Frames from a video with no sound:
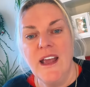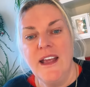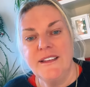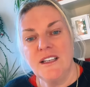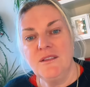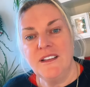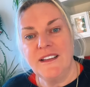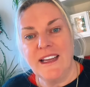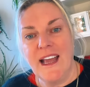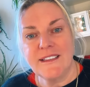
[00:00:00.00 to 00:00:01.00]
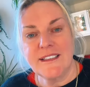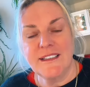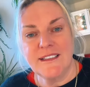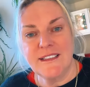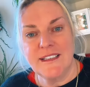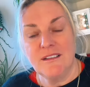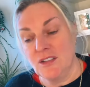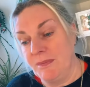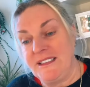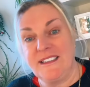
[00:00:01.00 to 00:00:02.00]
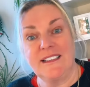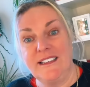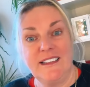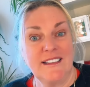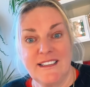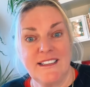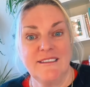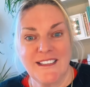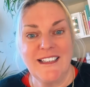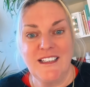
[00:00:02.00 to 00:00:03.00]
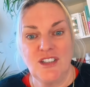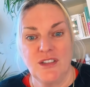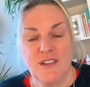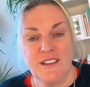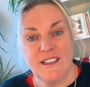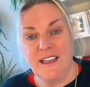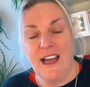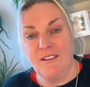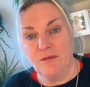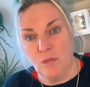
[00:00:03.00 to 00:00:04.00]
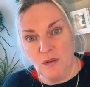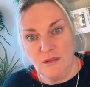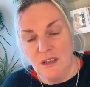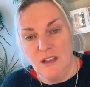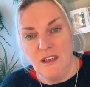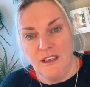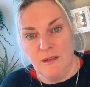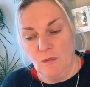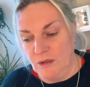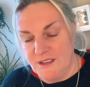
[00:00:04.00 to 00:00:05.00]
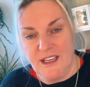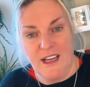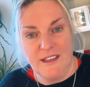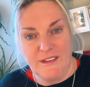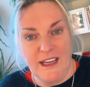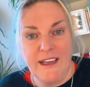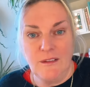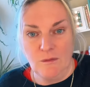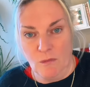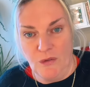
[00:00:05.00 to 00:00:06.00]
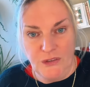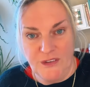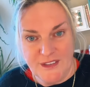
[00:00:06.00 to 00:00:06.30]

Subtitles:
So that the cats can still, so basically they can still see each other. So you have one side of the gate and one the other